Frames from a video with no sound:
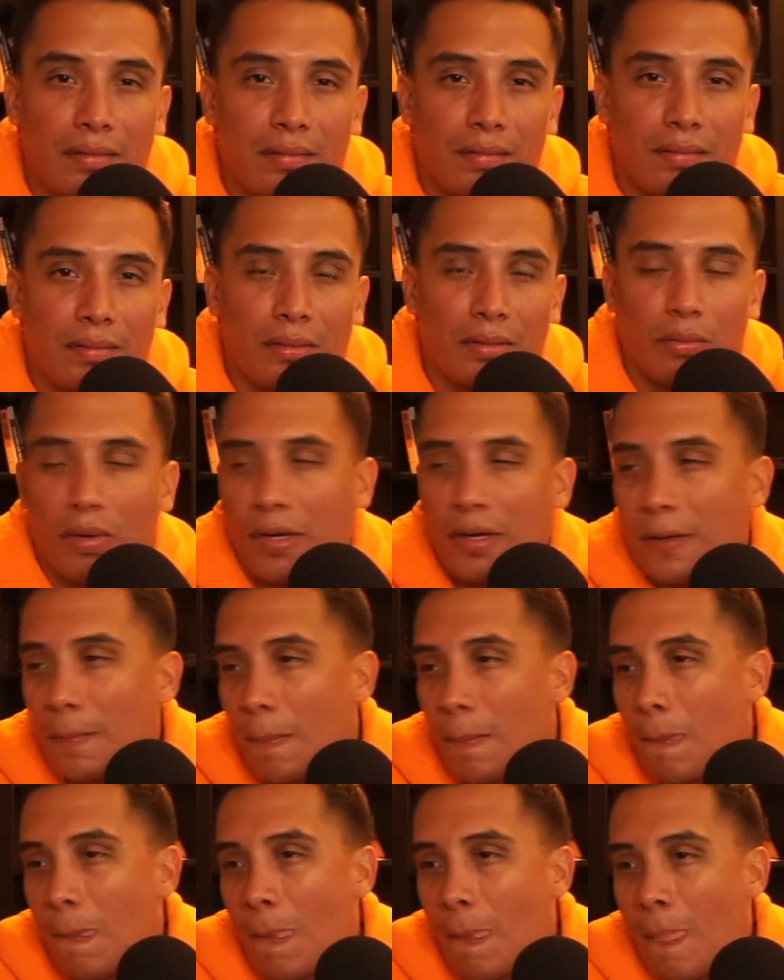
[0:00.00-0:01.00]
right?
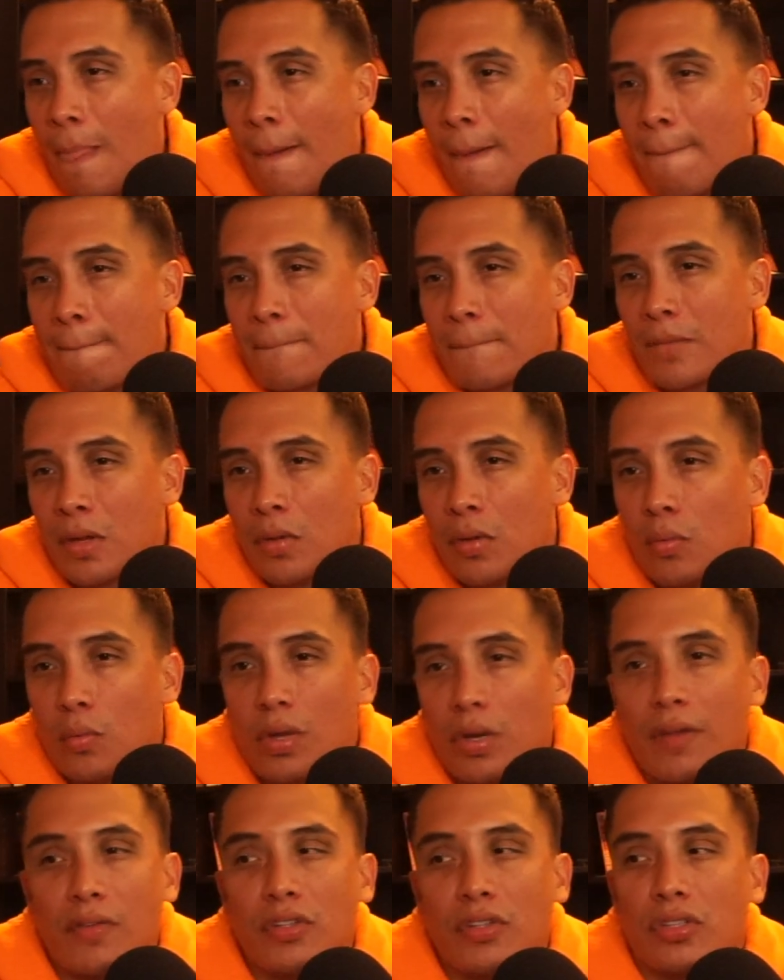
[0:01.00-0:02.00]

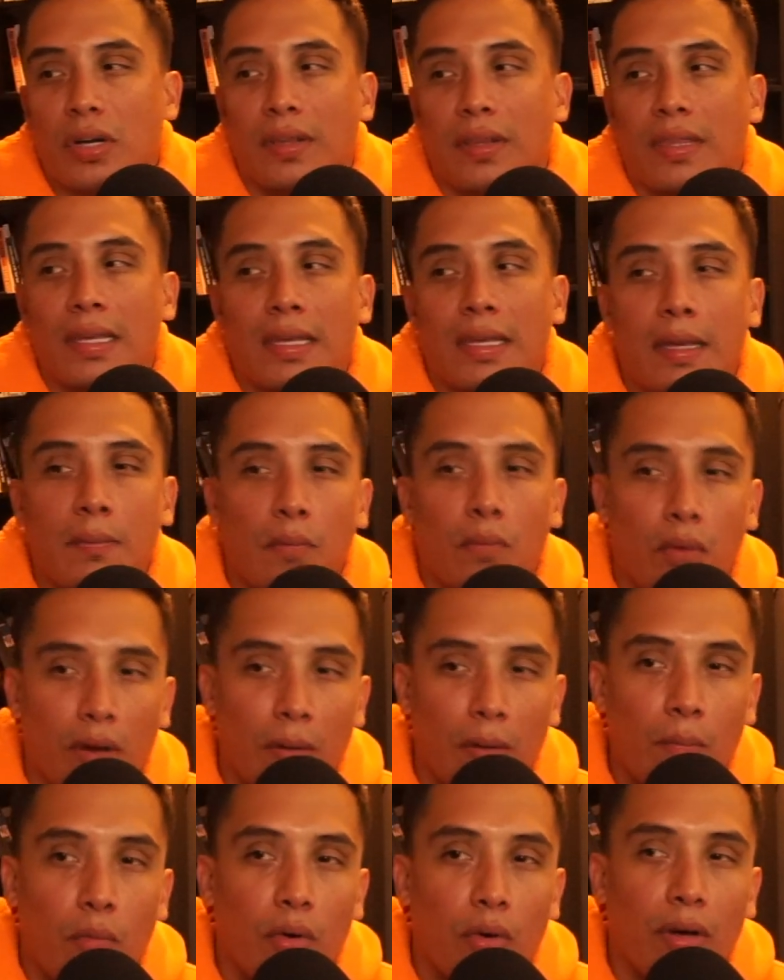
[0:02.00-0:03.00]
What if you start thinking
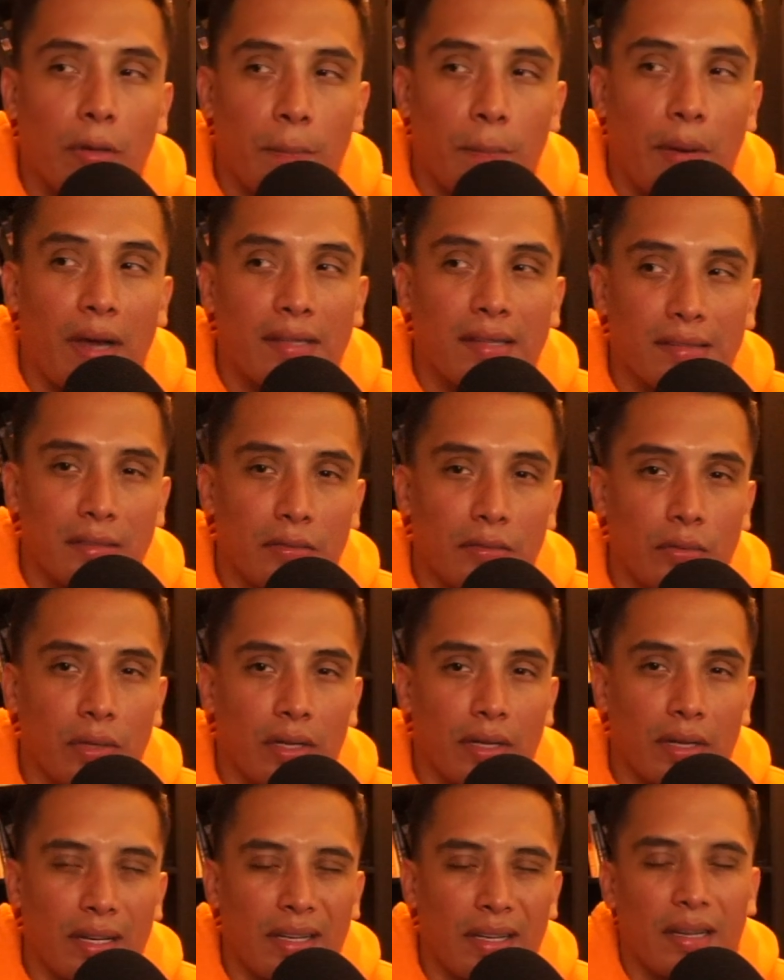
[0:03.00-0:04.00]
more in a positive way?
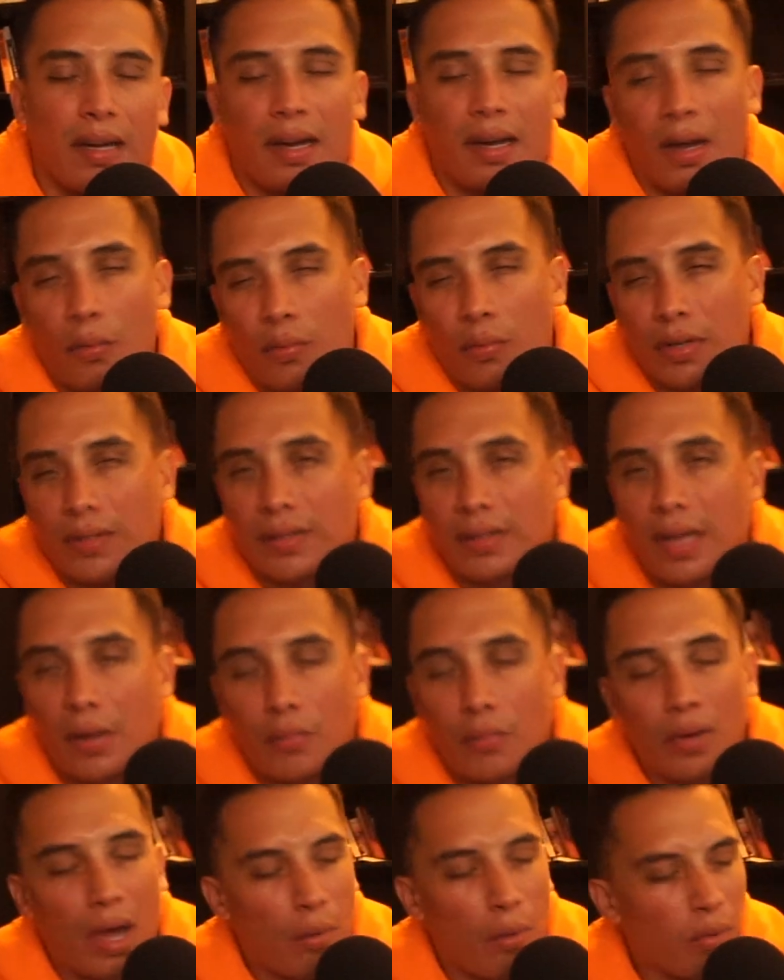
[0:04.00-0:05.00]
Like, I want
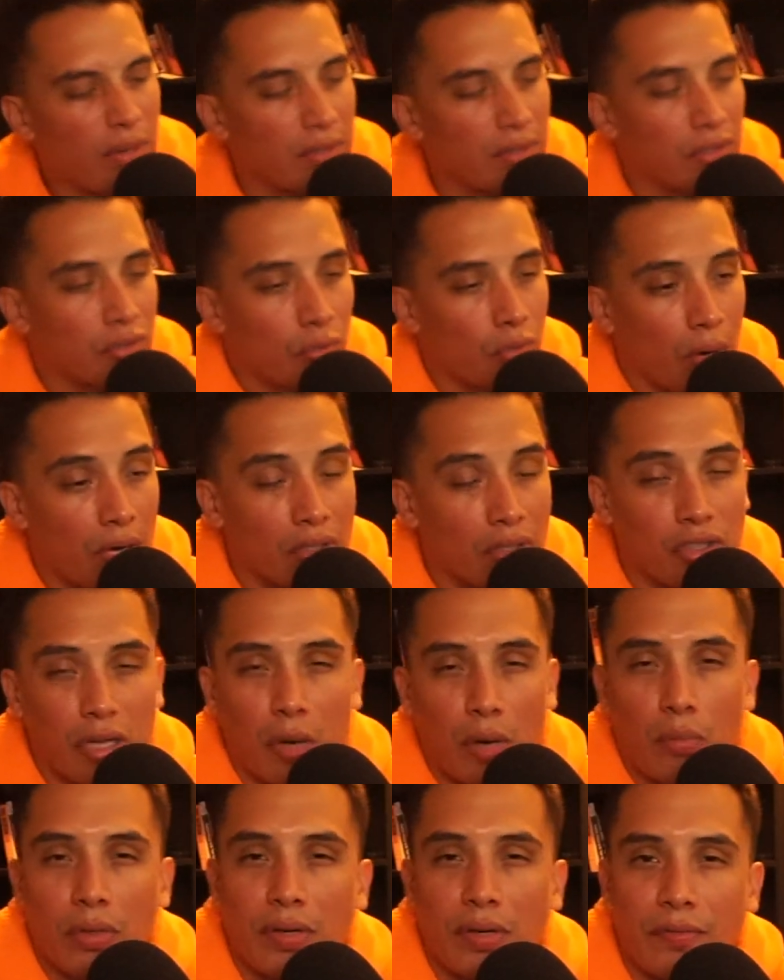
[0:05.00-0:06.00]
to stretch. I
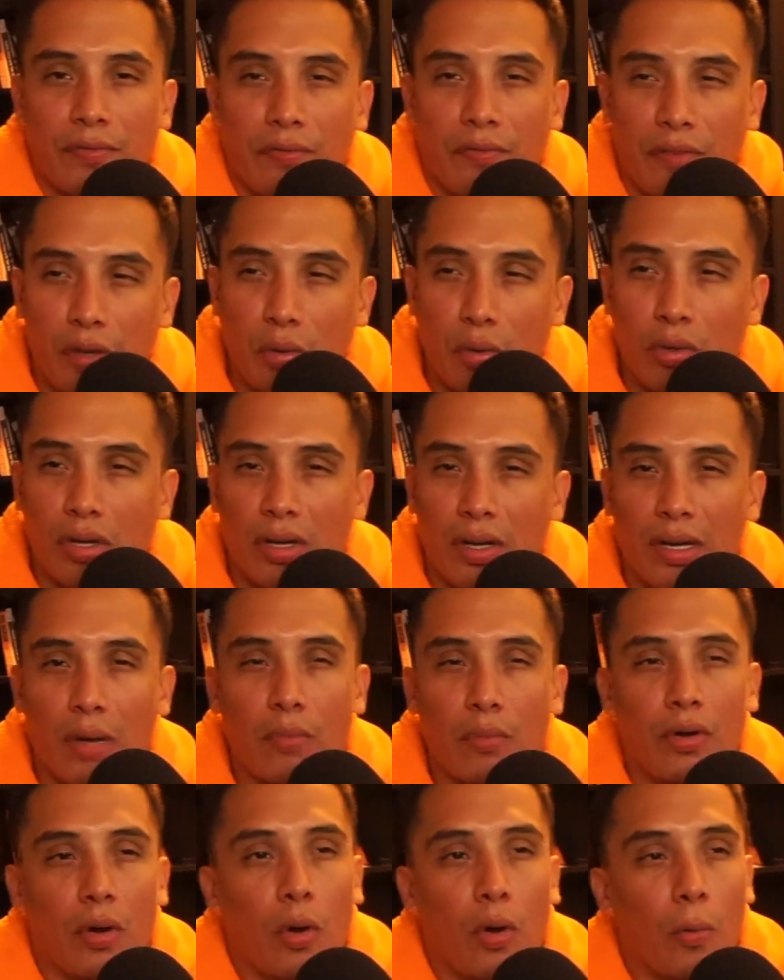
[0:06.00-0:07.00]
want to feel good. I
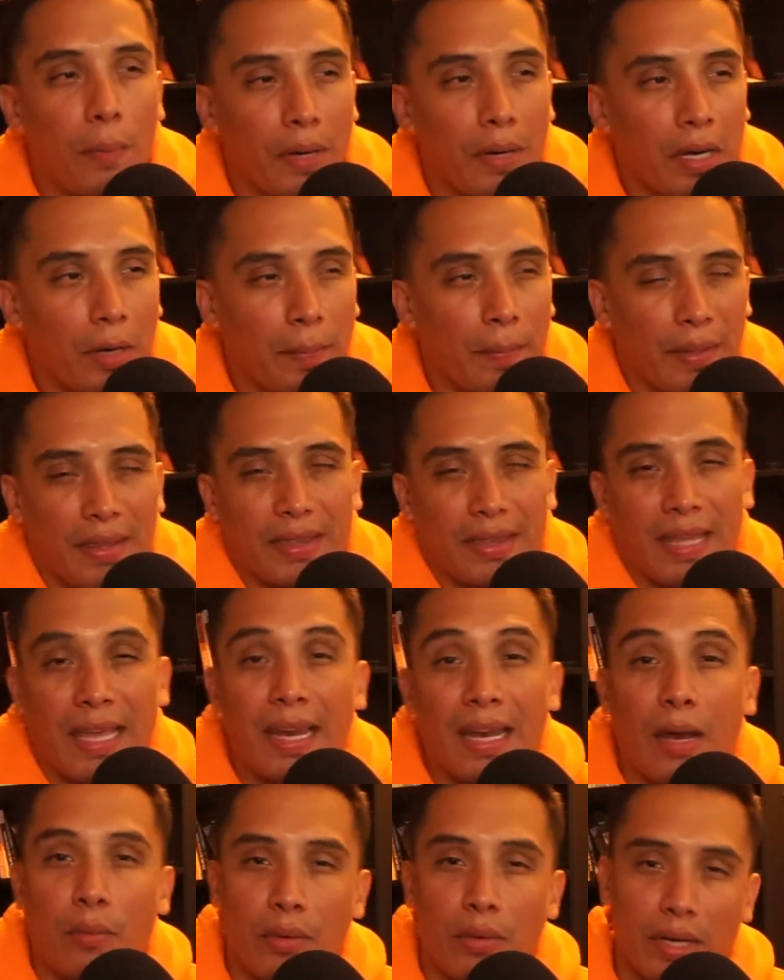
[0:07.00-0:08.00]
want to open up, and then
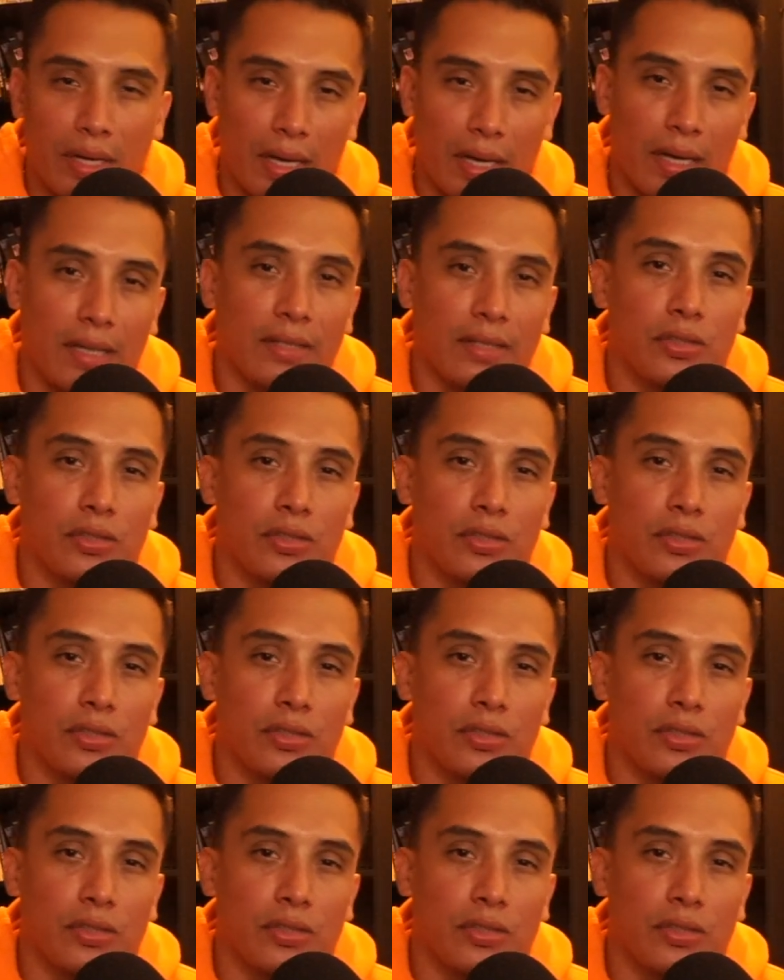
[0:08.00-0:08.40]
I want to get into